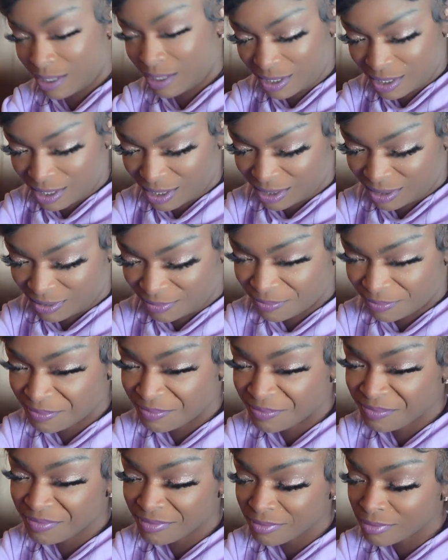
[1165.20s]
didn't I didn't
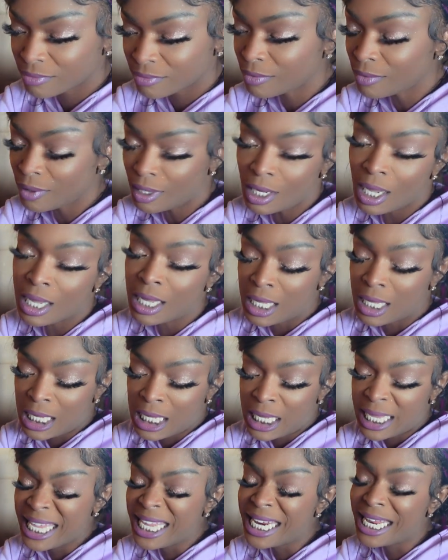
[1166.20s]
read the description all the way.